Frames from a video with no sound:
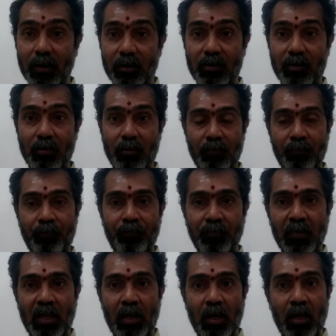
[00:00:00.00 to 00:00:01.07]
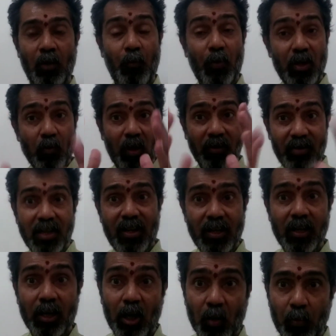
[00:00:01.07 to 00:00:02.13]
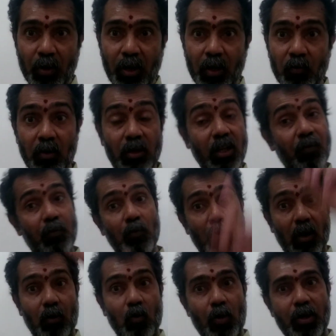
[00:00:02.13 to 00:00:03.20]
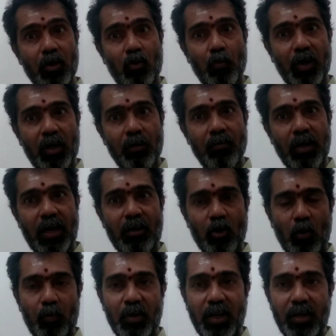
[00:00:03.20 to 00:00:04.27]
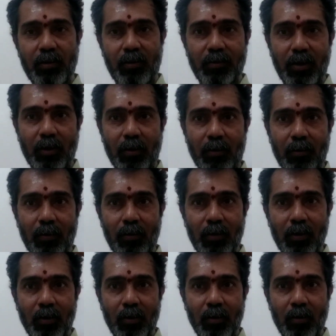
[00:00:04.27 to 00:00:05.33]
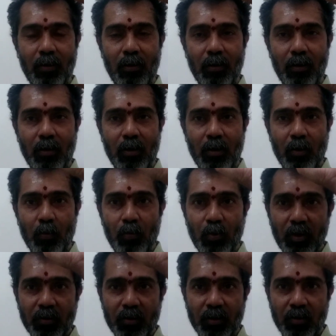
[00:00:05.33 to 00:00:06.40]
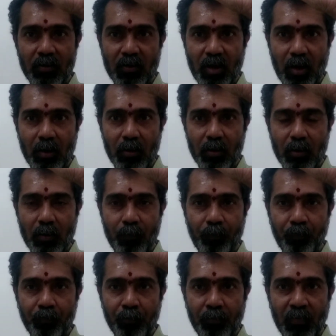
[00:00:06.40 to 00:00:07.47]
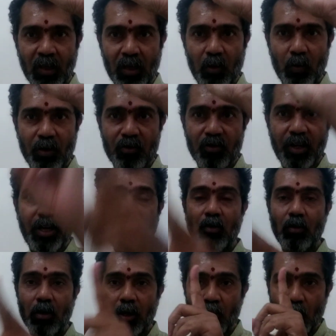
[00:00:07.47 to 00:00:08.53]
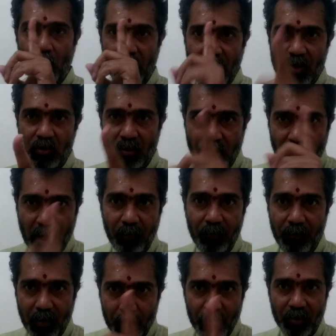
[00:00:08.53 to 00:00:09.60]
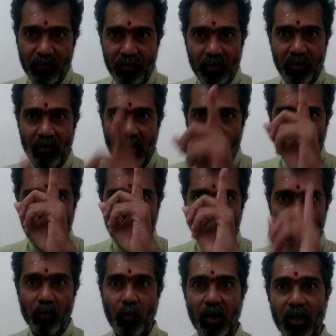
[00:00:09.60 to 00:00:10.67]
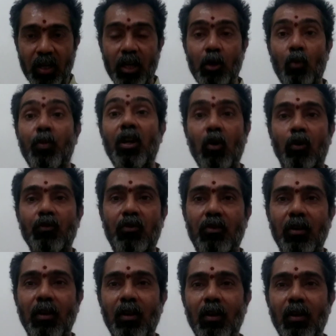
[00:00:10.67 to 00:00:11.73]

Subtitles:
it. When you are there in a corporate world, if you are going to become a top leader there, please understand, you are trying to control each and every person who is working under, because